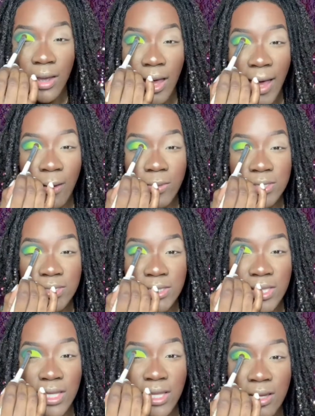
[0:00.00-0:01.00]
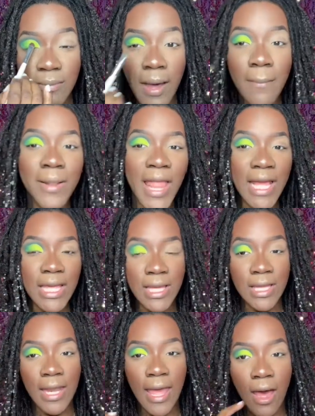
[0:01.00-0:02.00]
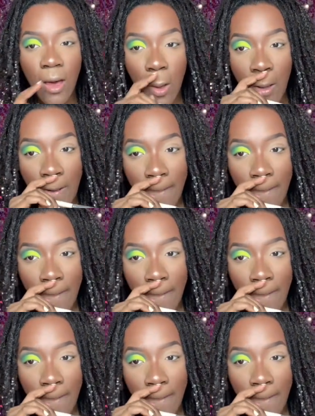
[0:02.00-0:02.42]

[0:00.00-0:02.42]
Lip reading: I was thinking about blacking it out,